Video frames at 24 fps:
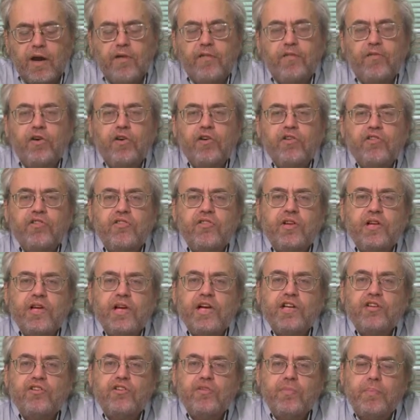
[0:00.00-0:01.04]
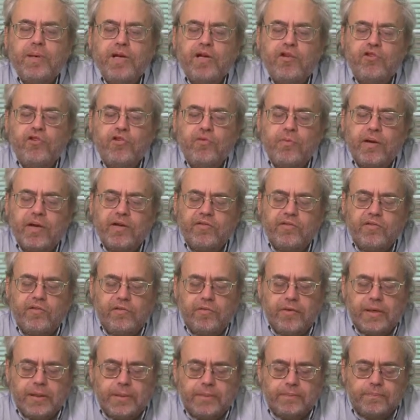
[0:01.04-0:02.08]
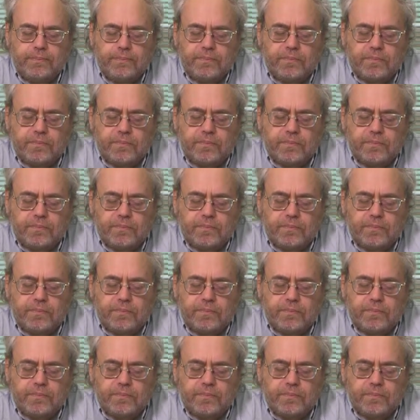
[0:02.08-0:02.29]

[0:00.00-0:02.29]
First, it should be a two-way street.